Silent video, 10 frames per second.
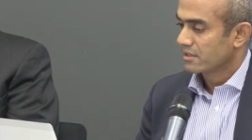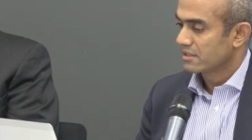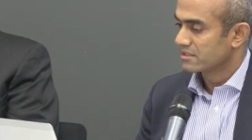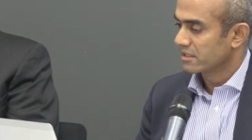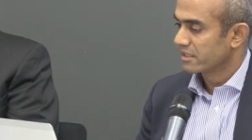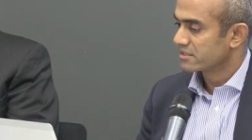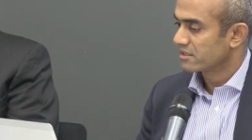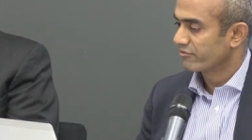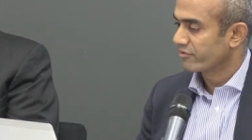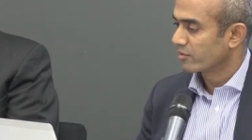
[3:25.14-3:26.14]
These elites
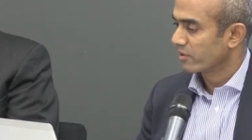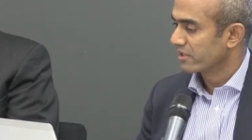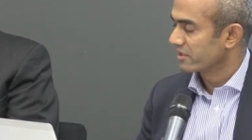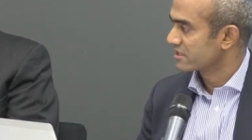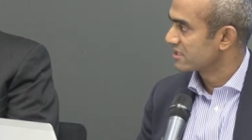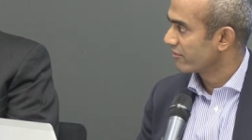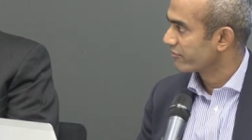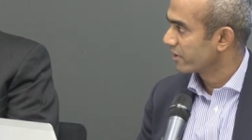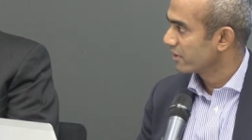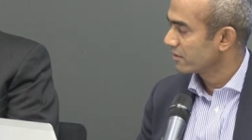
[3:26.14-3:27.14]
are frequently
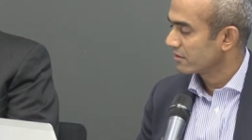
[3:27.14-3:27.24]
unsavory,